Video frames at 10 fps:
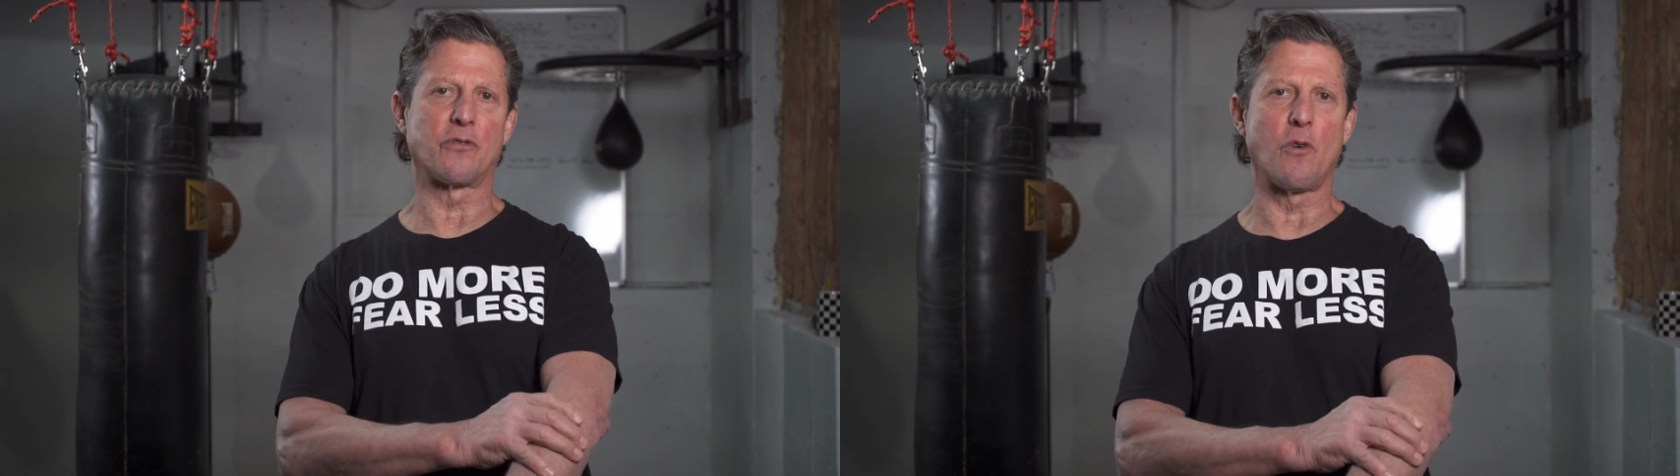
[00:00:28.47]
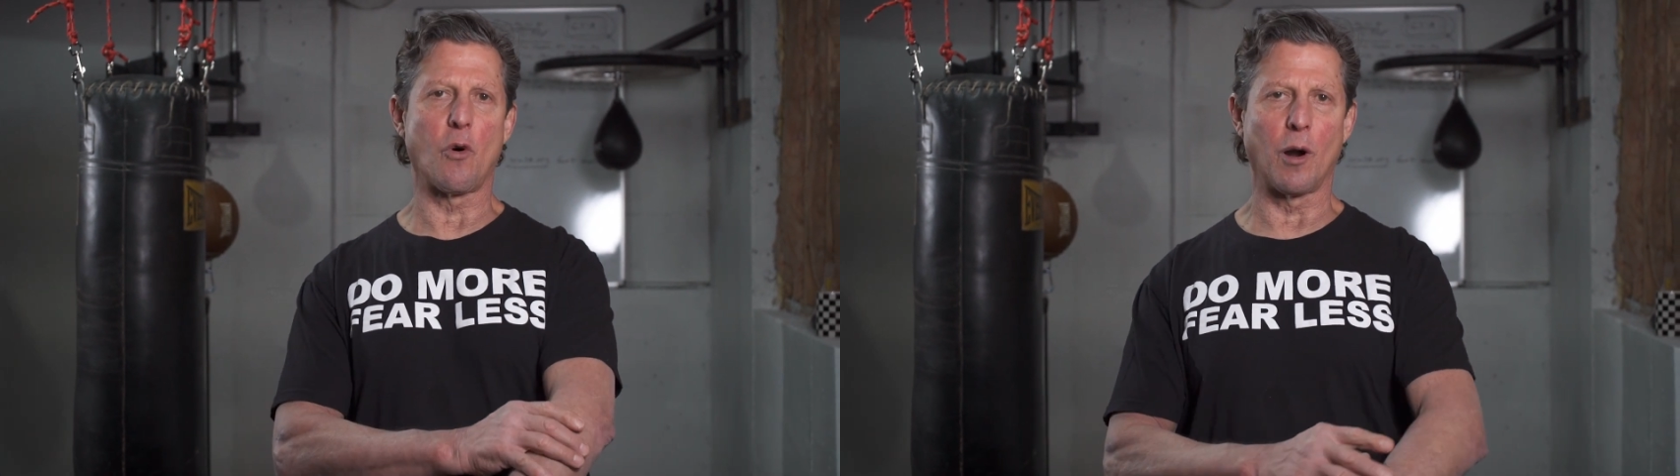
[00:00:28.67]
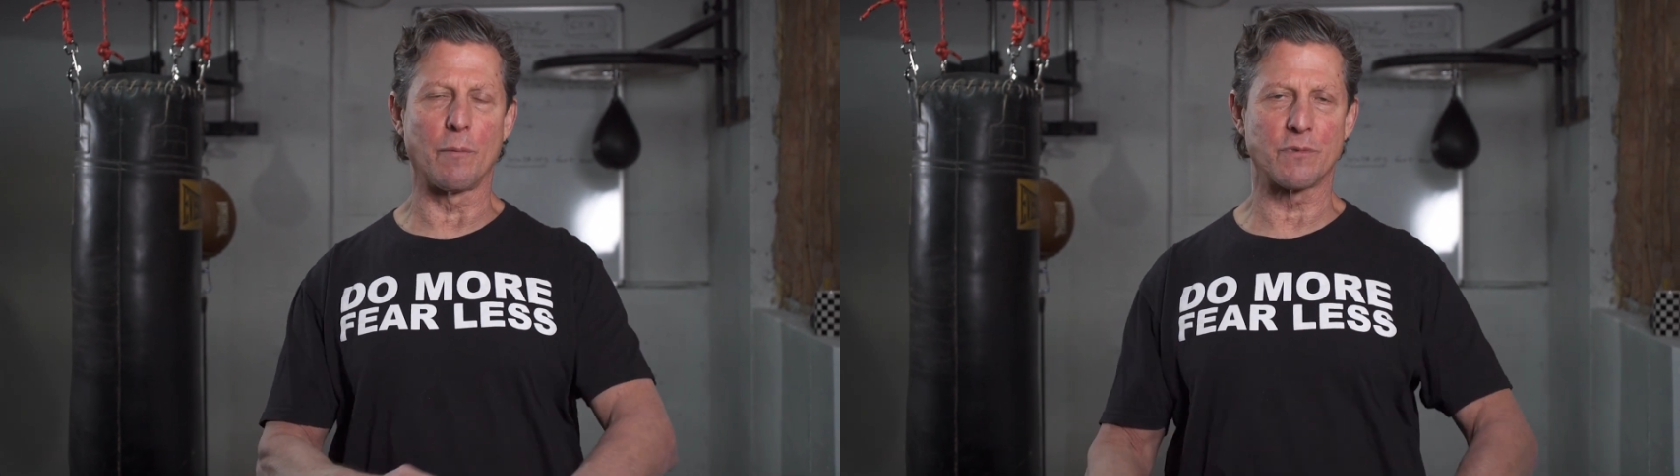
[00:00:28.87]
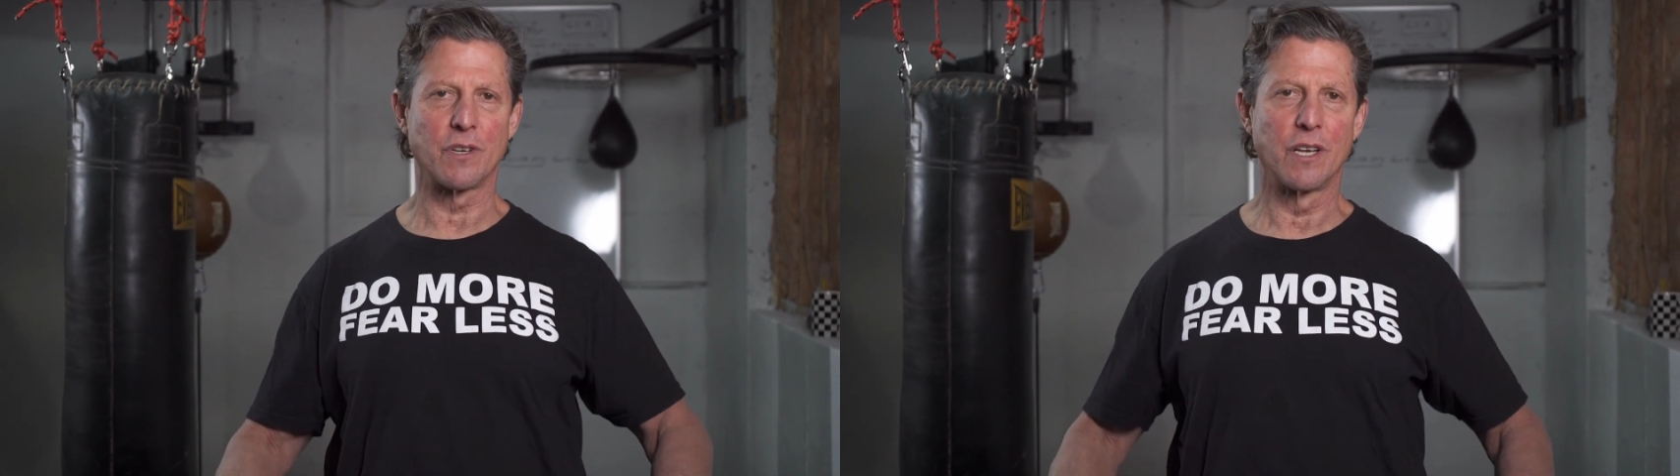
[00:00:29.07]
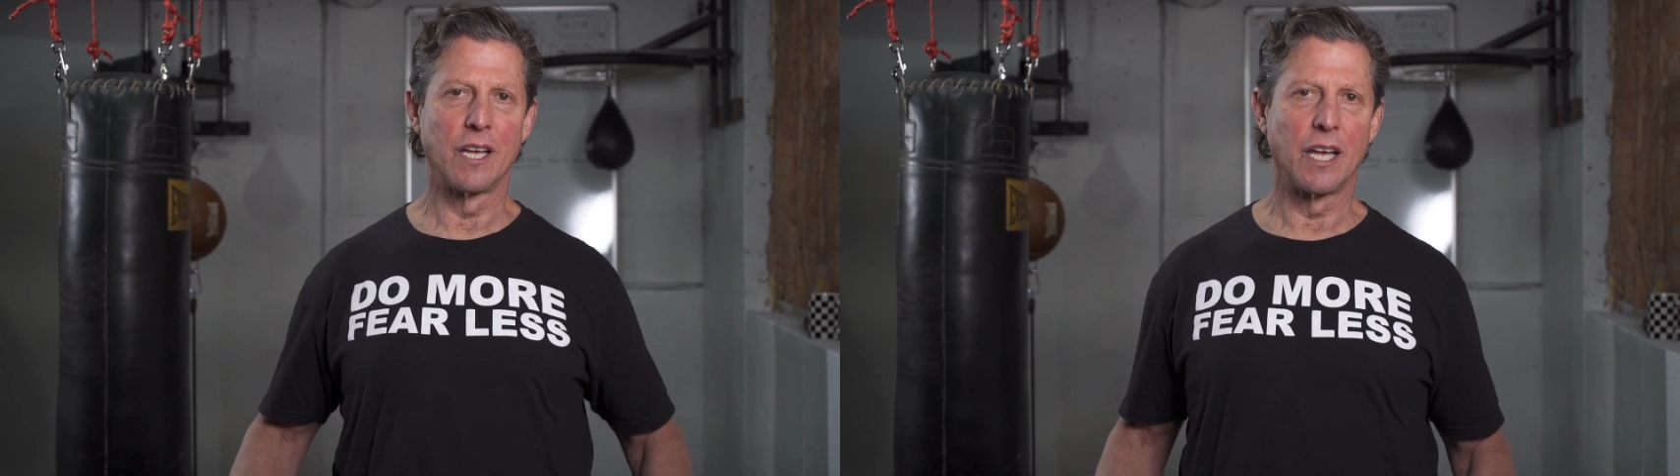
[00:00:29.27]
forearms,
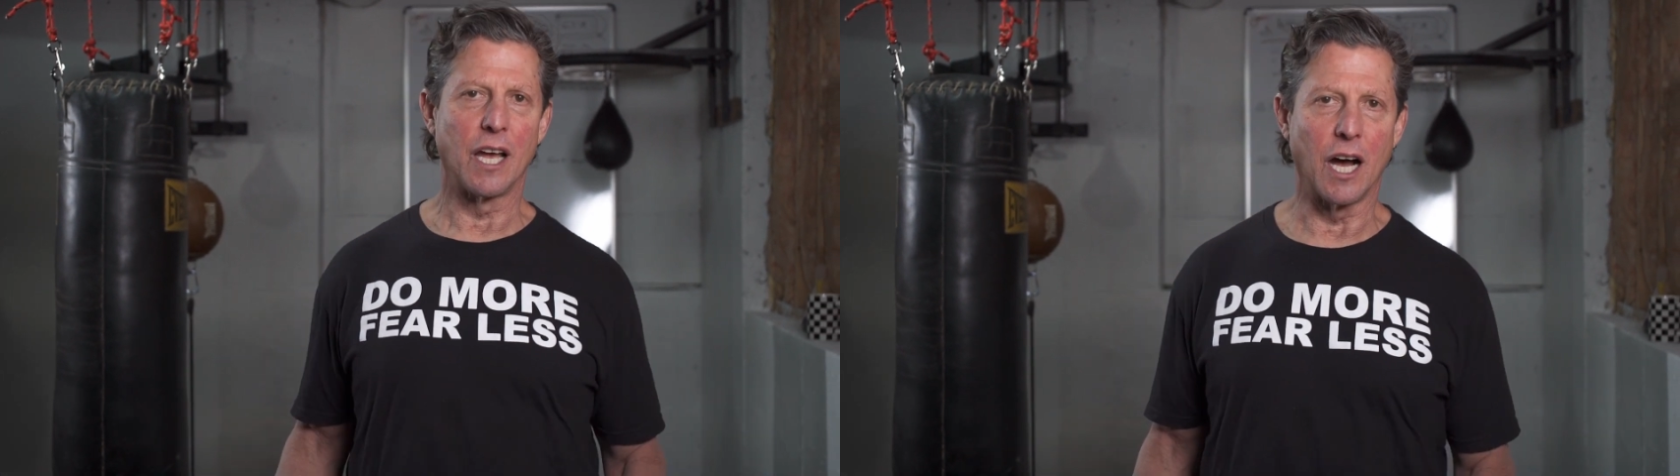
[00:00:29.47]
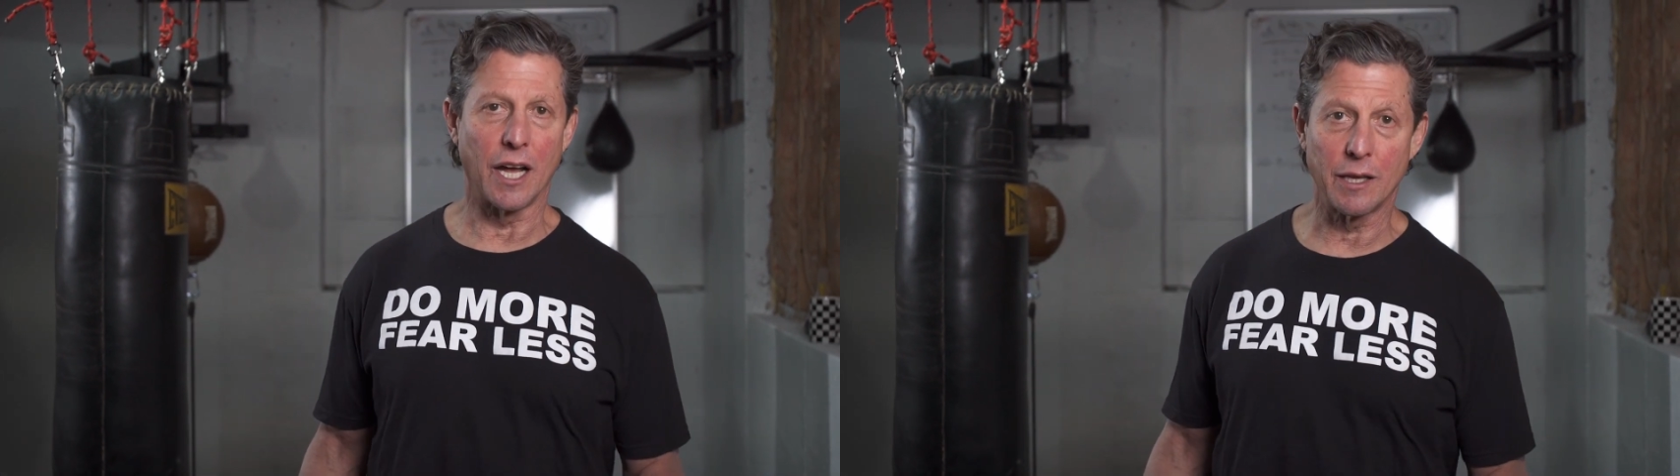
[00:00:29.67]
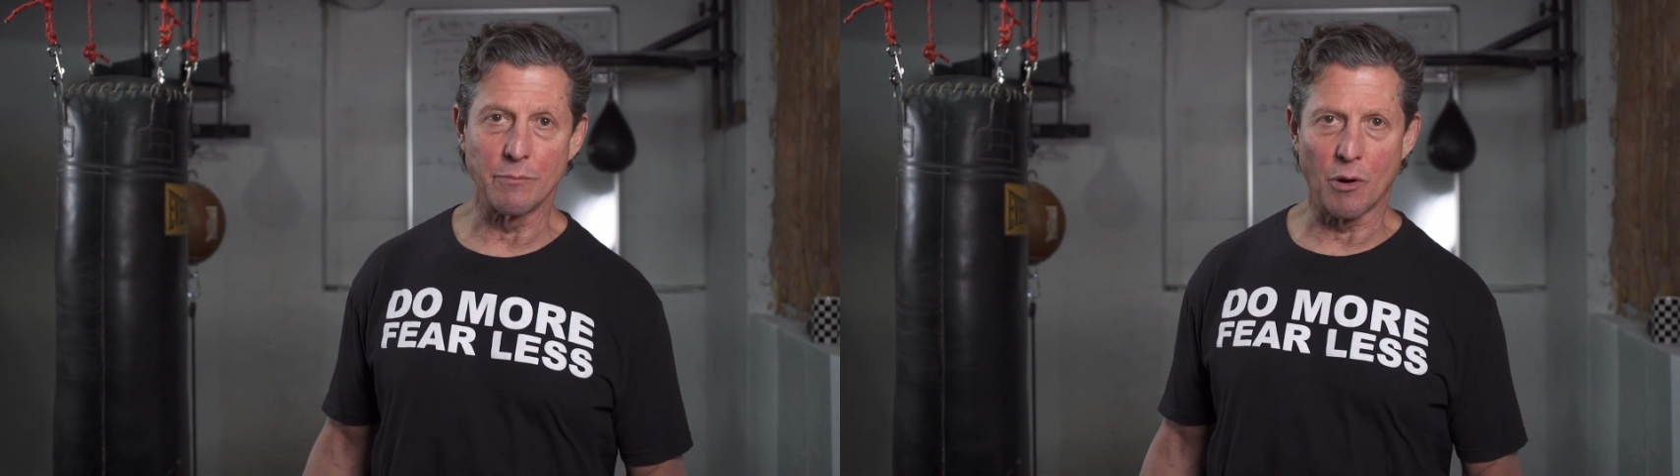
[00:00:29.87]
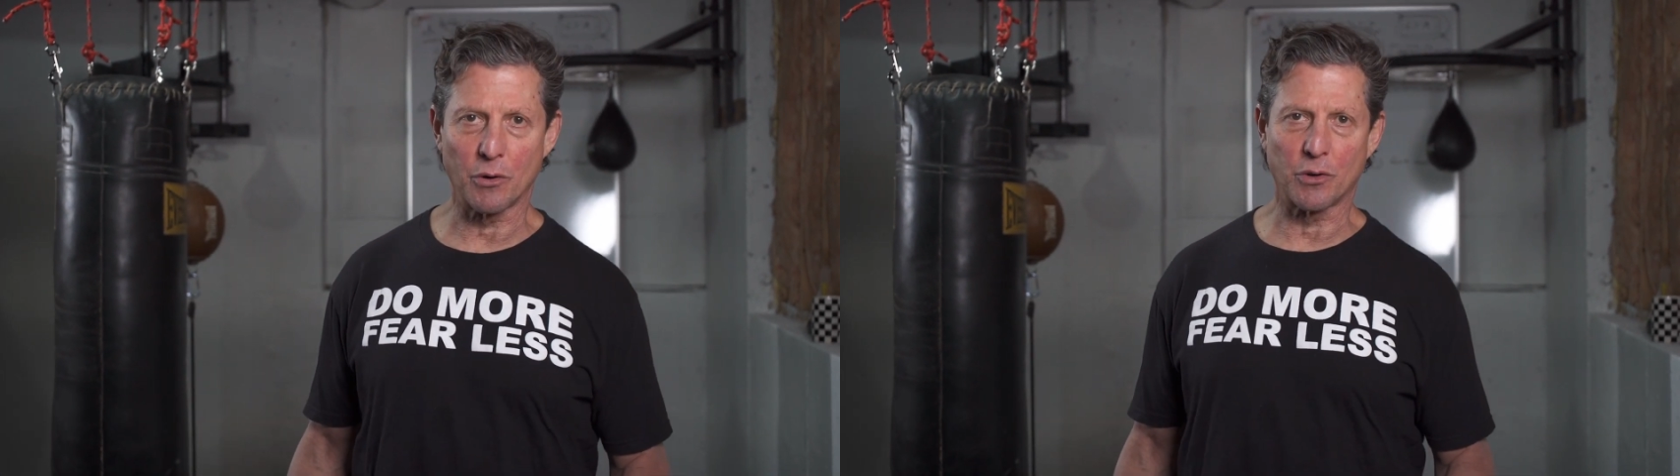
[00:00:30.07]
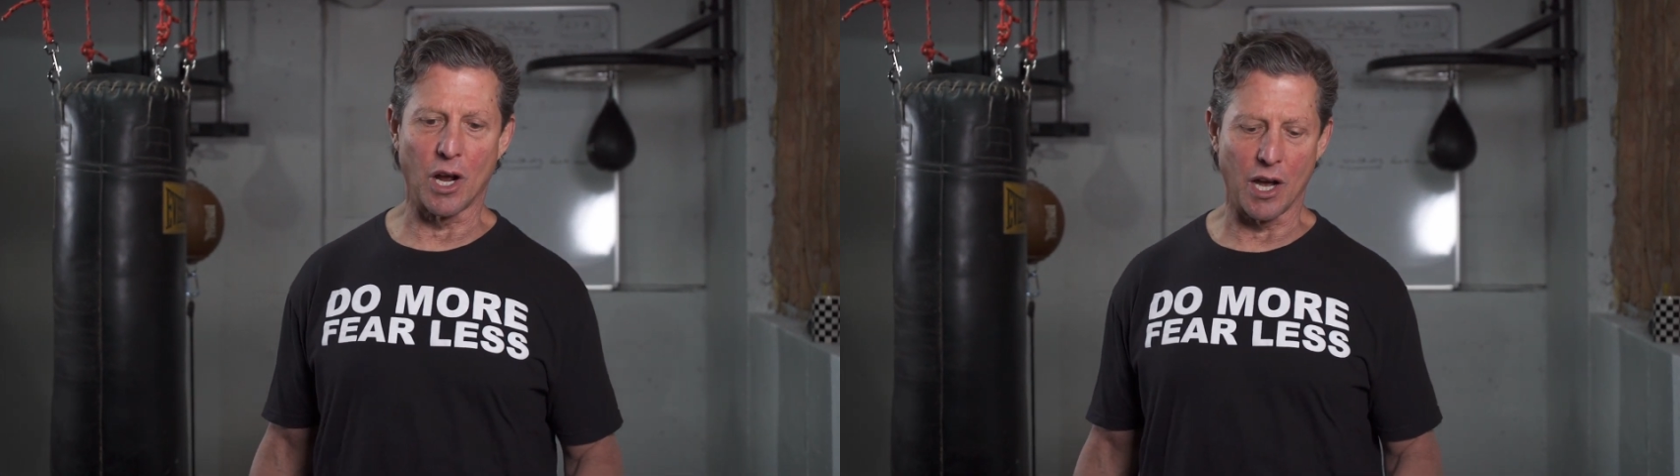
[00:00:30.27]
in
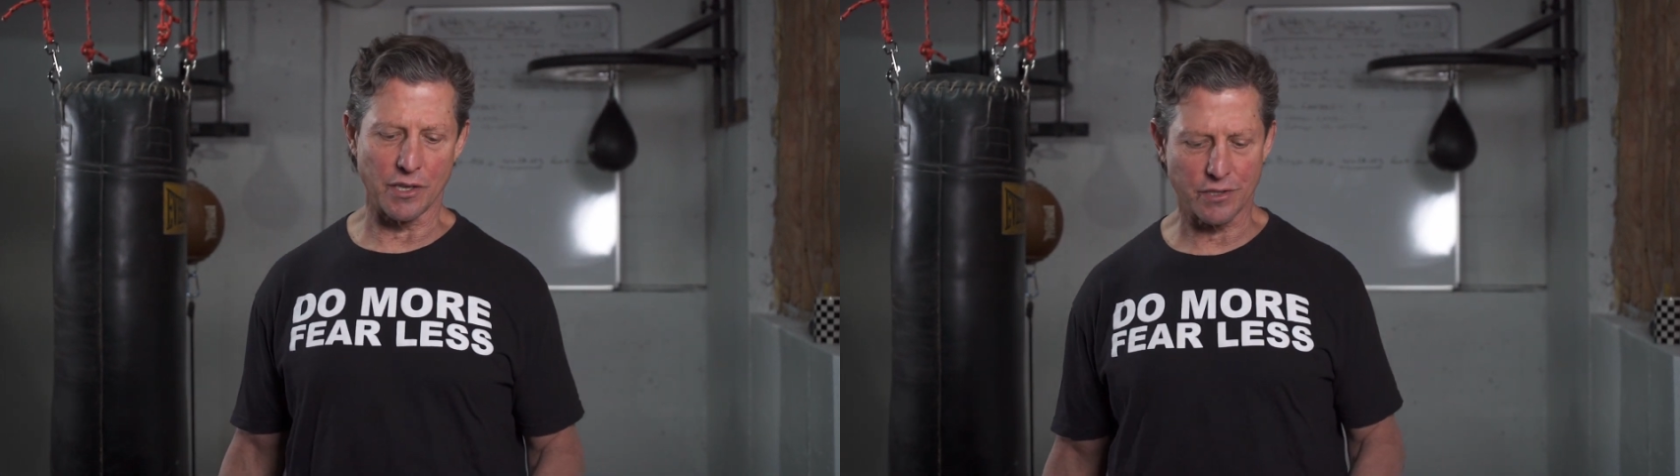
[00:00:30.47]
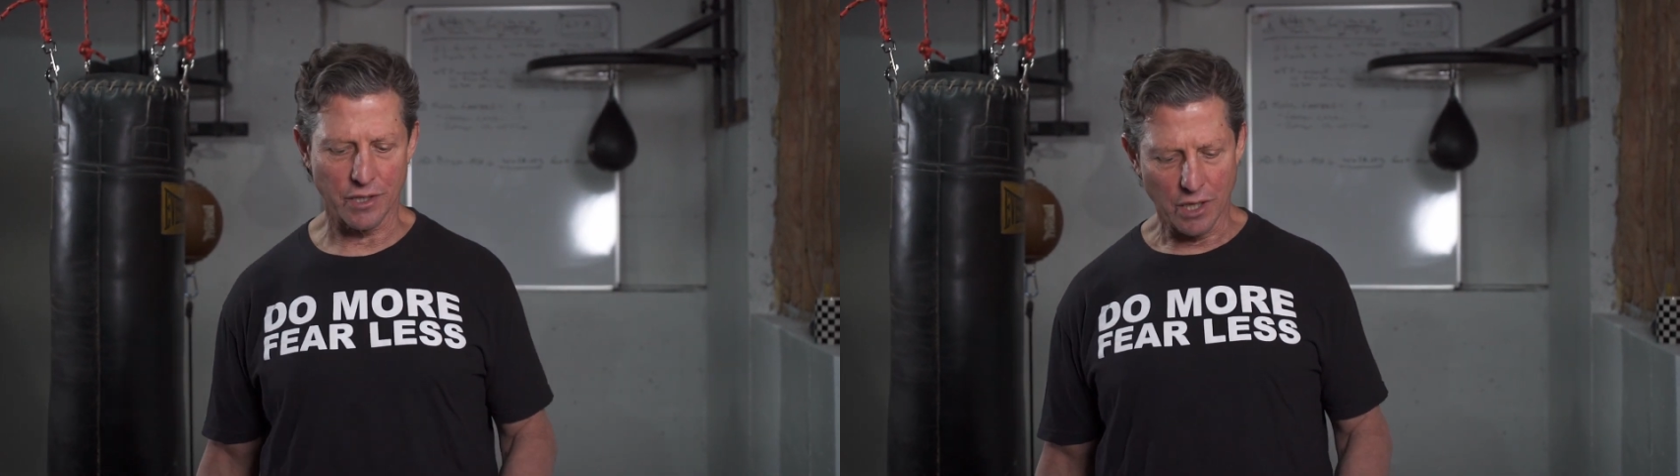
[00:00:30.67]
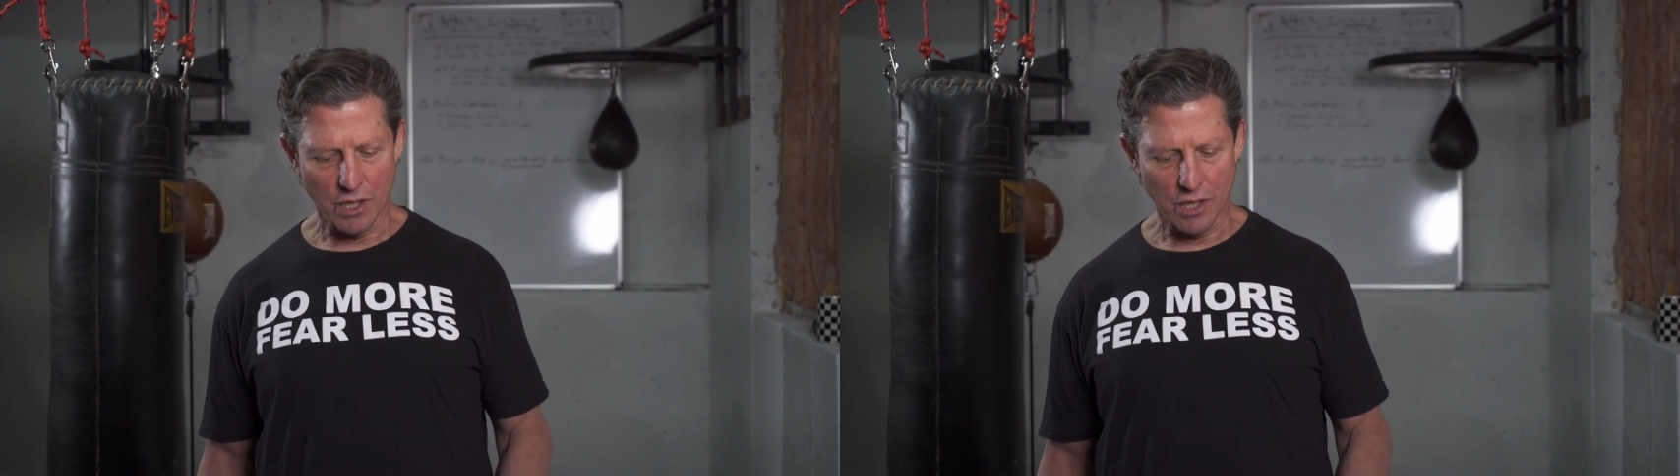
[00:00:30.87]
motocross.